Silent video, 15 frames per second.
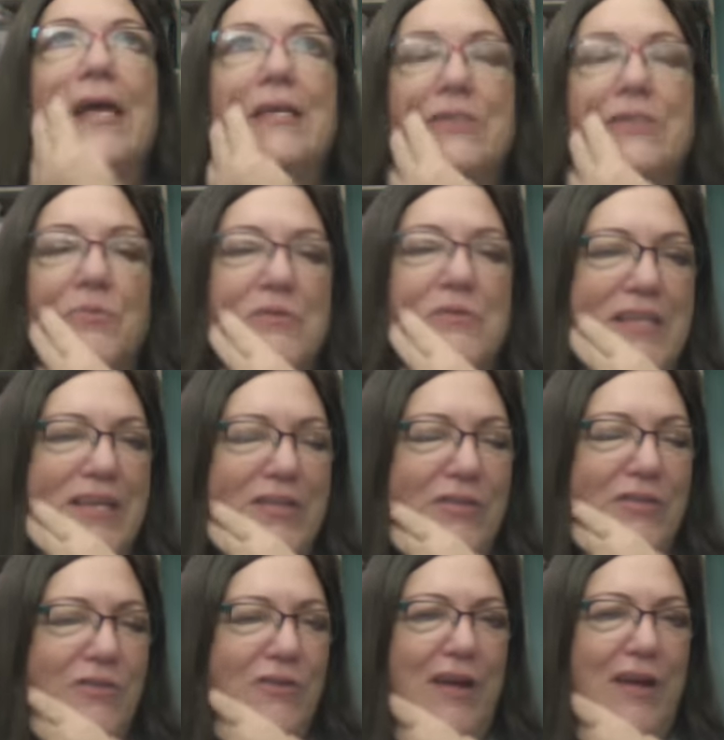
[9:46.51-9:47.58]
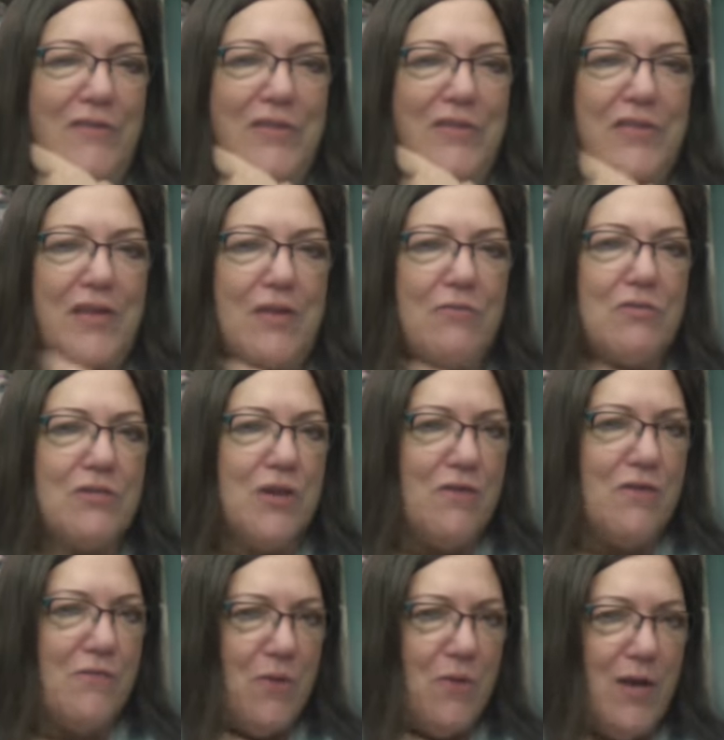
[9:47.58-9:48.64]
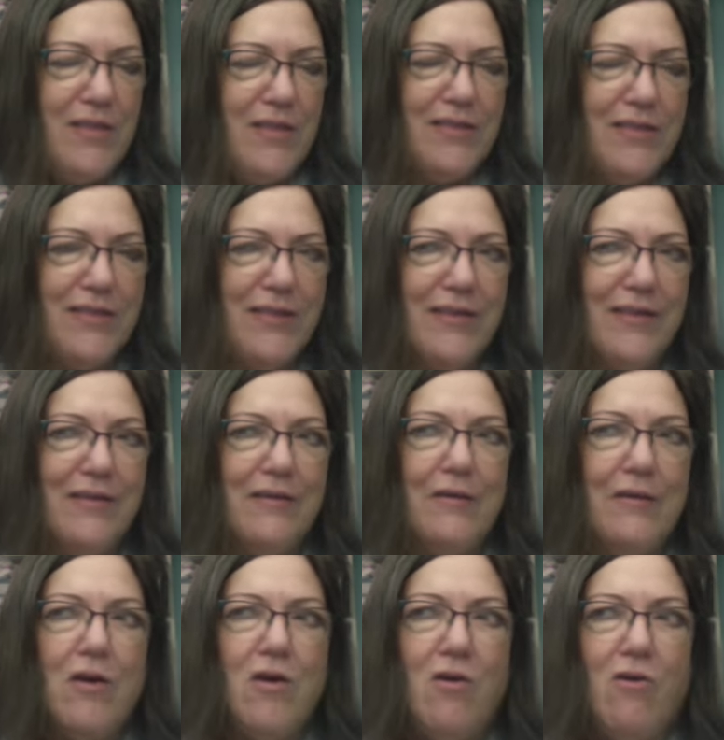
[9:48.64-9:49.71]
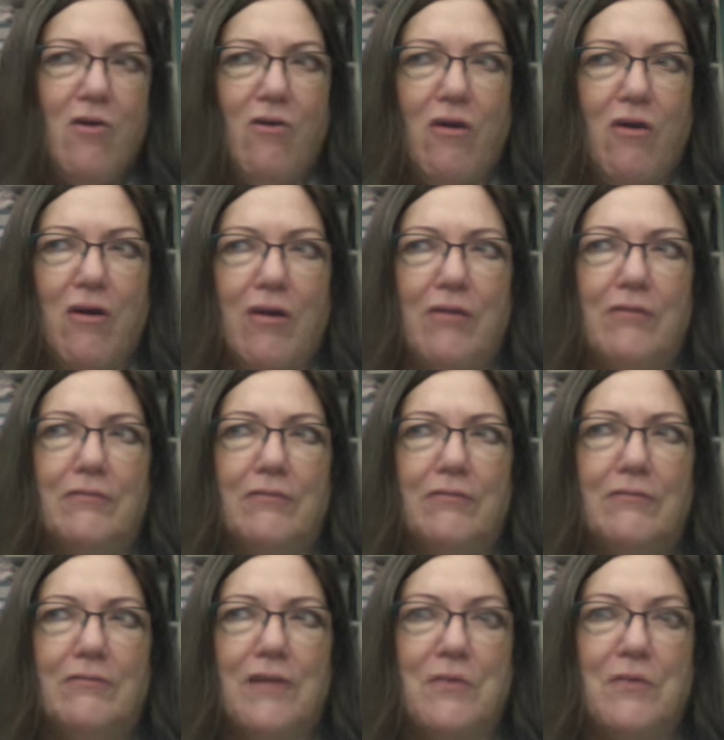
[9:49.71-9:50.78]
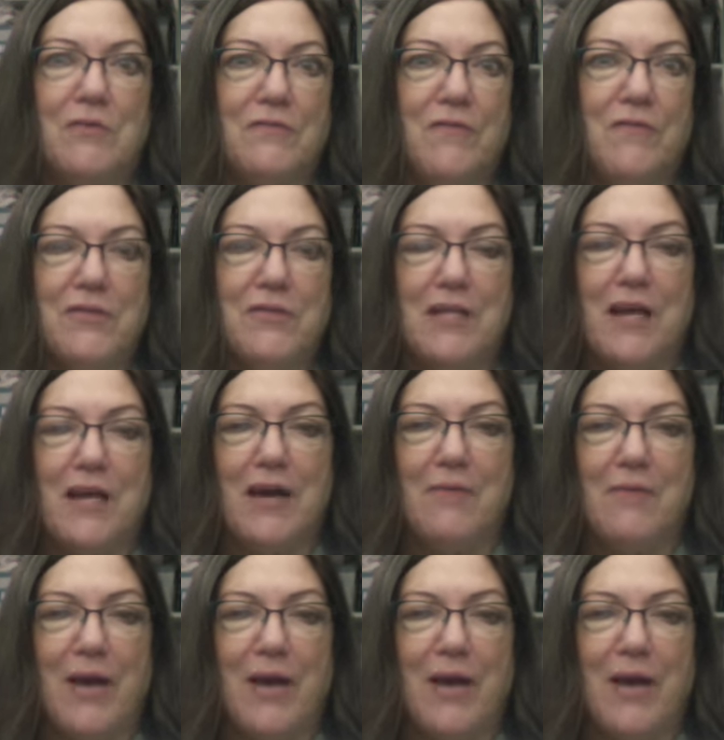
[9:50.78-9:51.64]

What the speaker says: so it was either everything was over with or it was a false alarm.